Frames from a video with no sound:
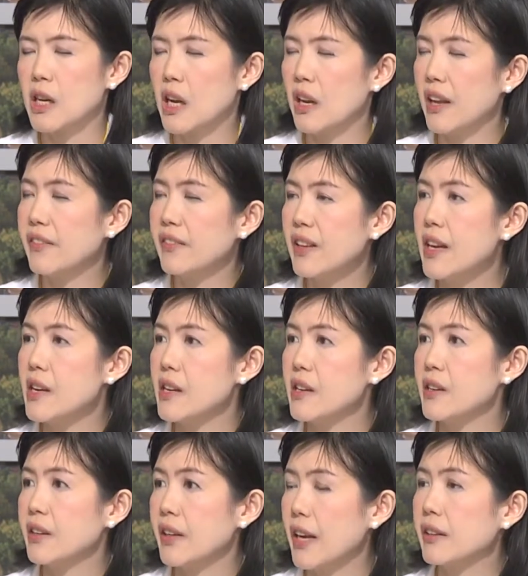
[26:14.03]
let they
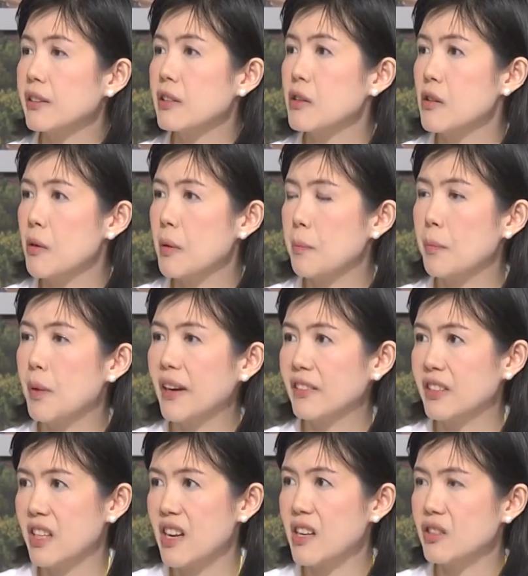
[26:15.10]
get blood
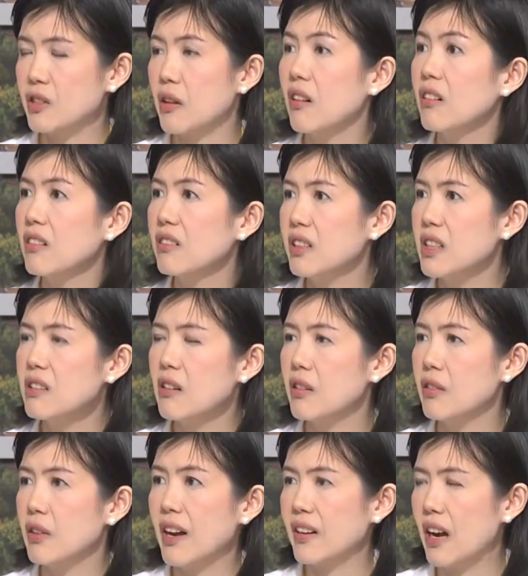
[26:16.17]
test early
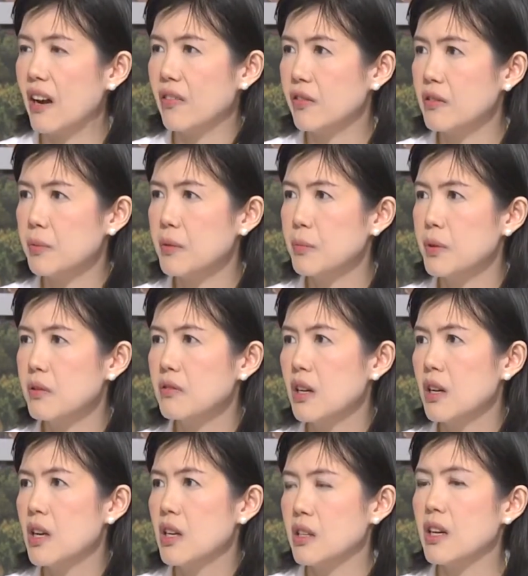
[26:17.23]
than other people,
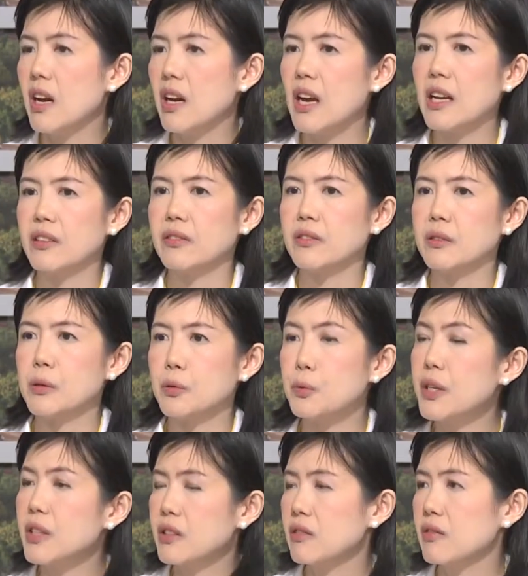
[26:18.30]
and
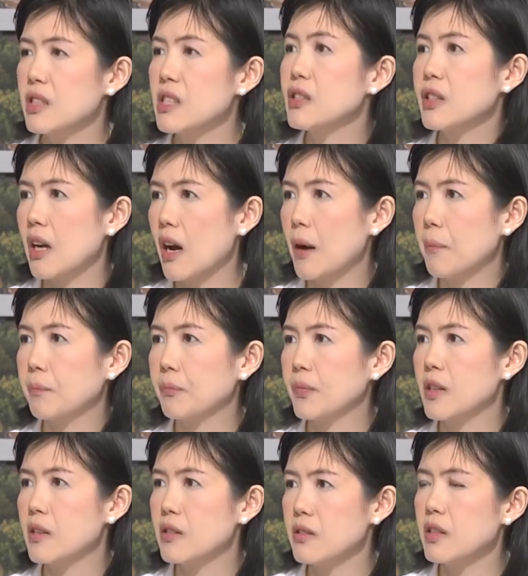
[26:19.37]
treat in time.
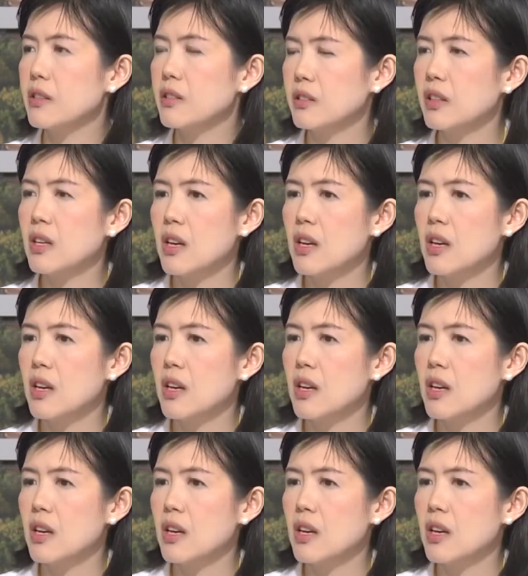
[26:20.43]
Yes.